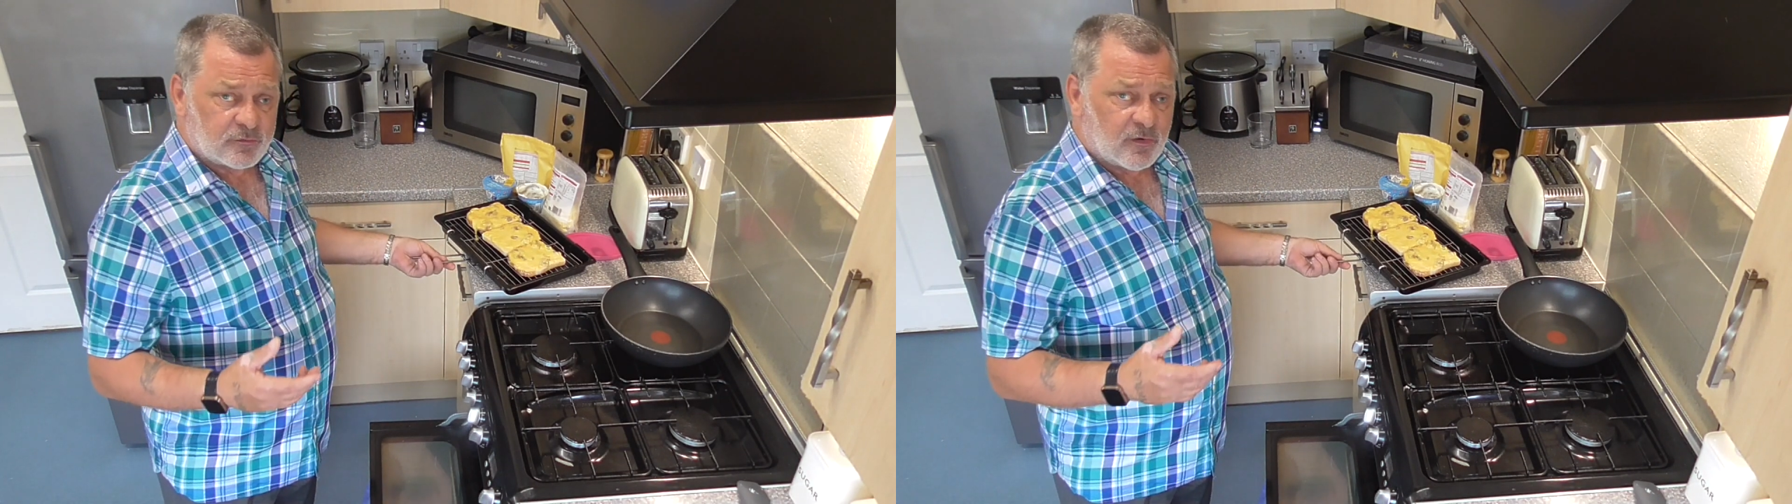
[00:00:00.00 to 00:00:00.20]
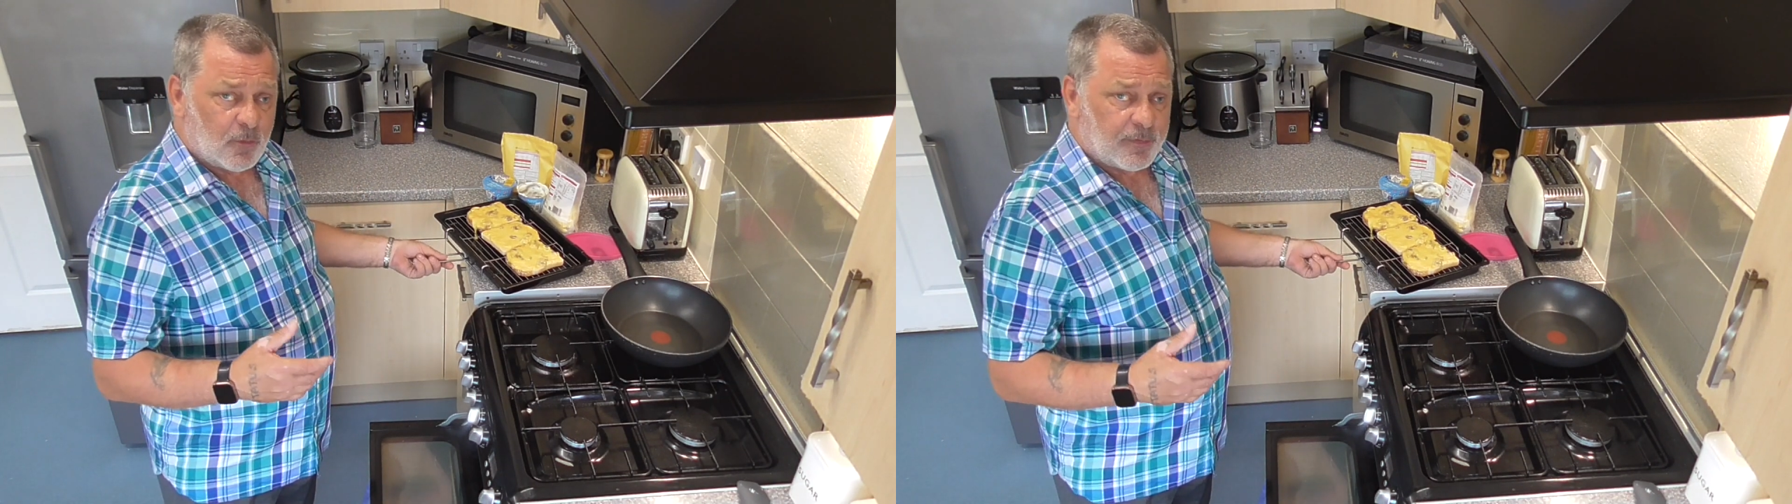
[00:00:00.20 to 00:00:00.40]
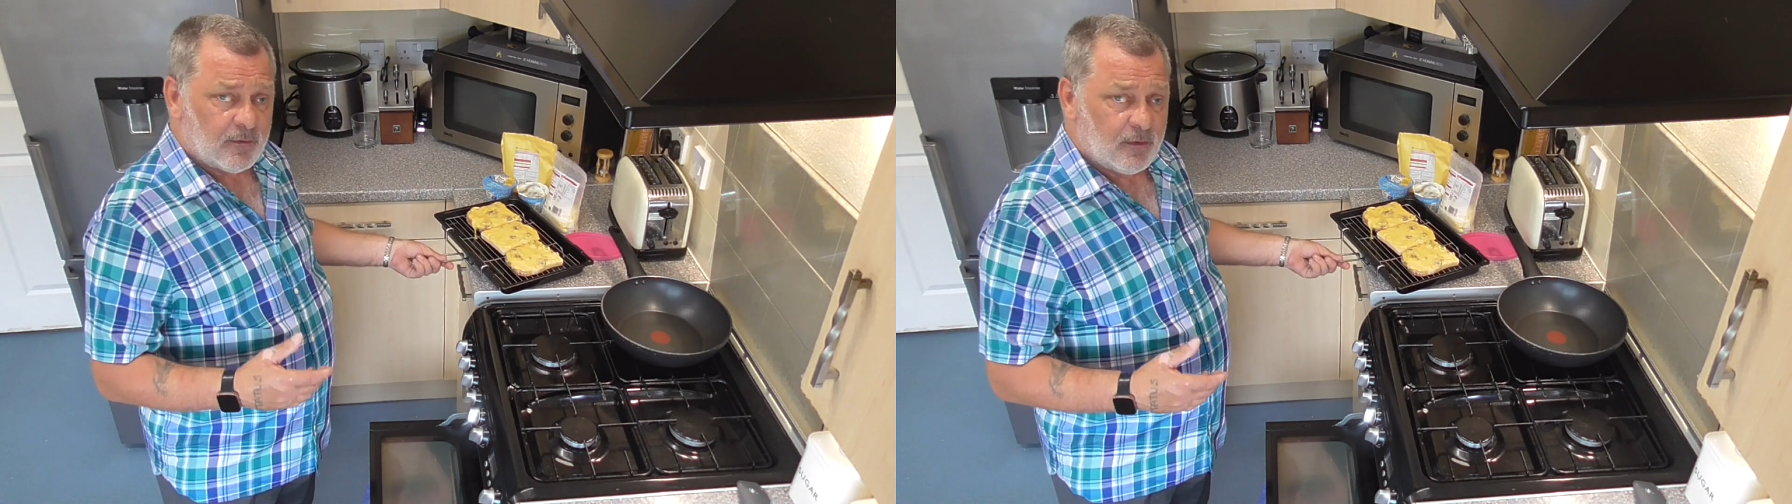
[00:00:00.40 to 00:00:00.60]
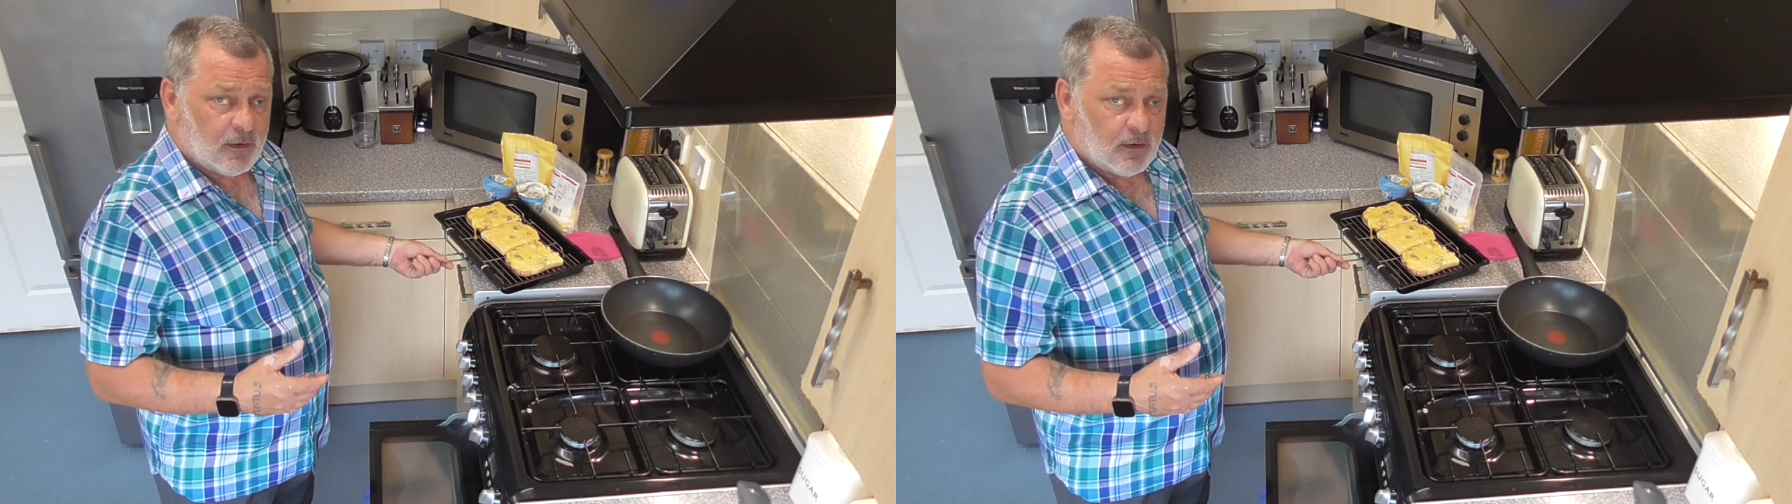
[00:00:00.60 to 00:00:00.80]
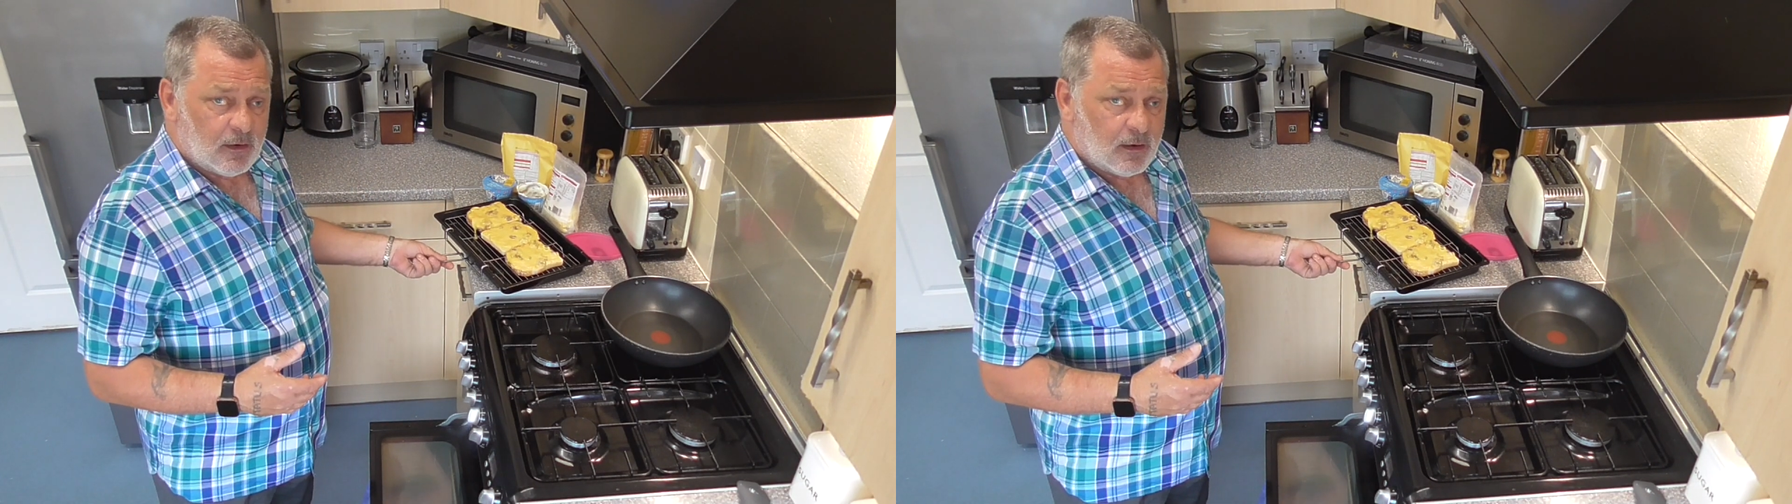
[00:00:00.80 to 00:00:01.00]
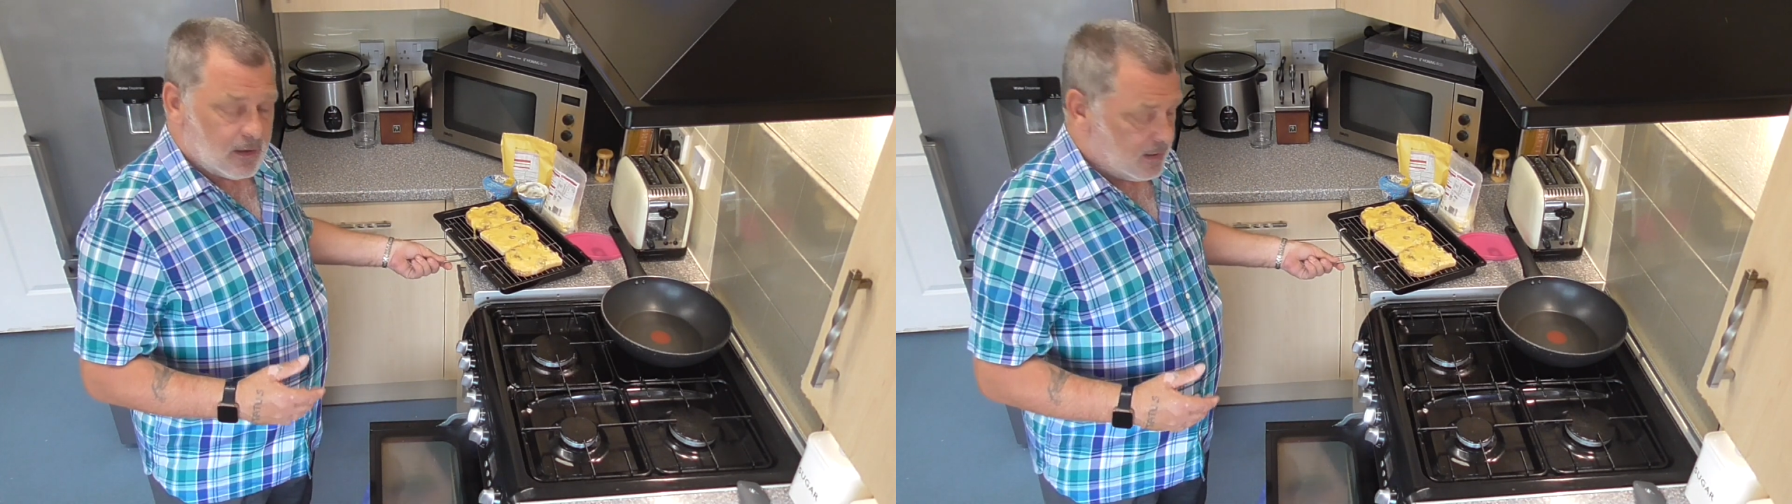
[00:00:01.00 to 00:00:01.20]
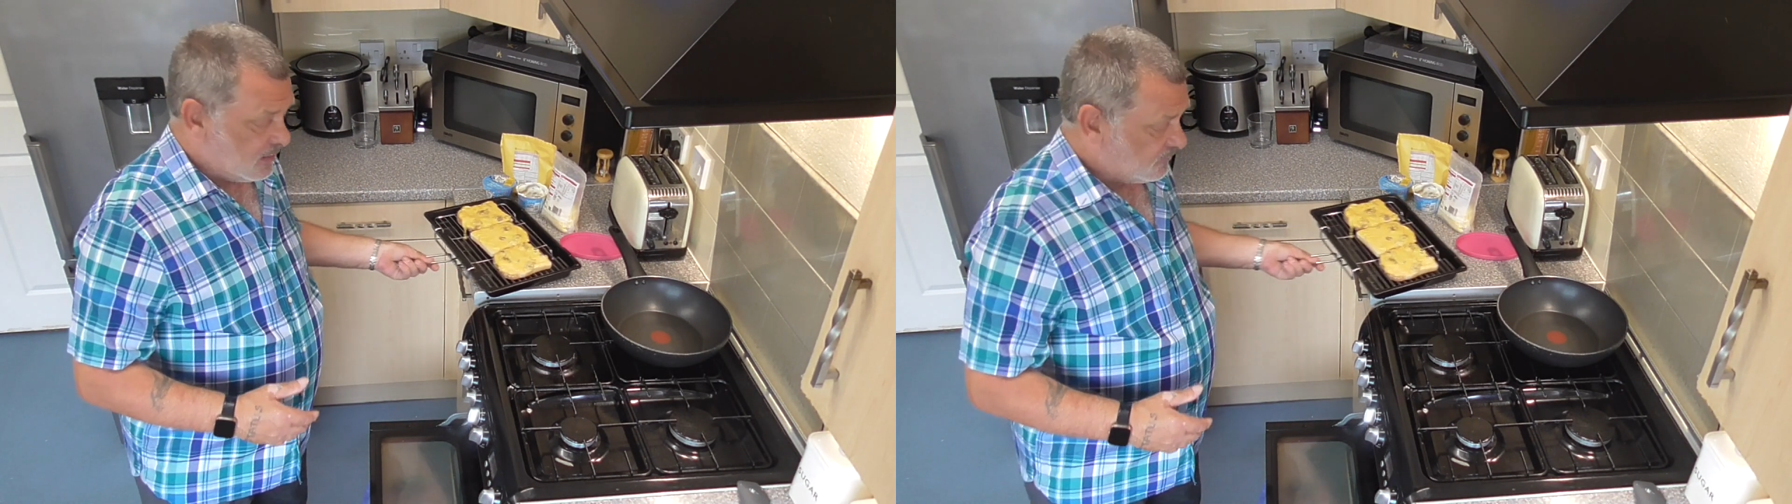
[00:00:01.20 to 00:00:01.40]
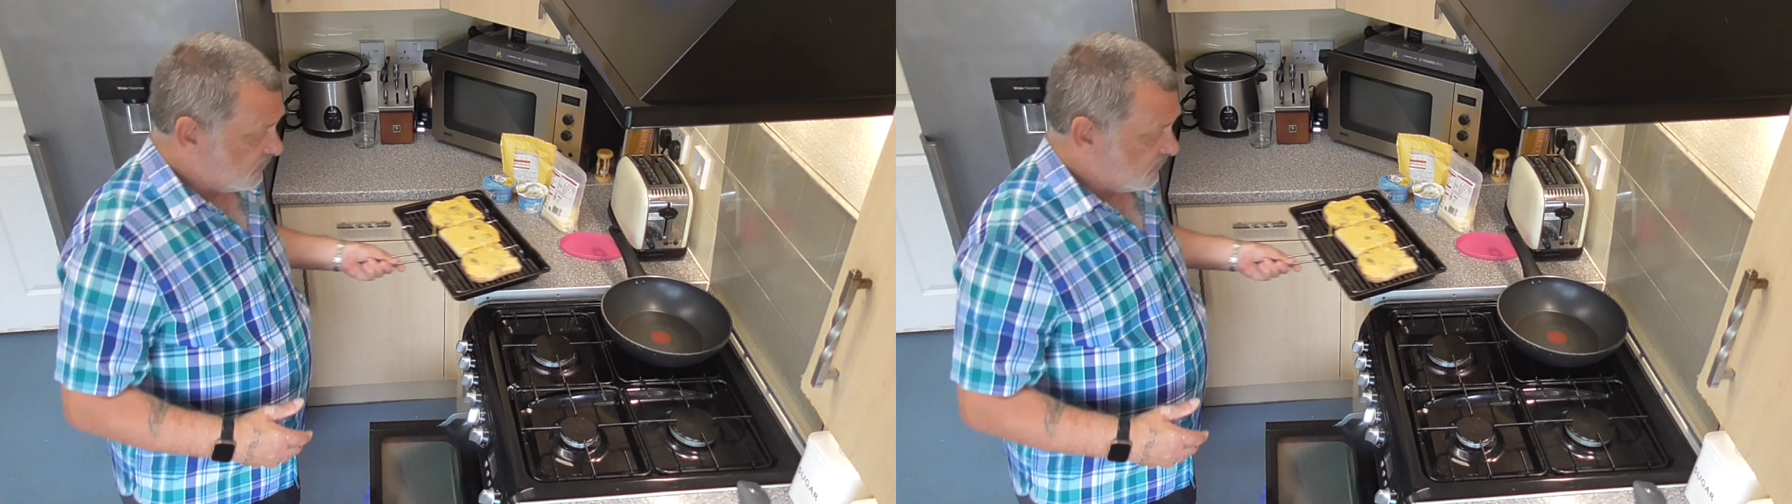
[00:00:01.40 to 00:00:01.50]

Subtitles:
top. And then it's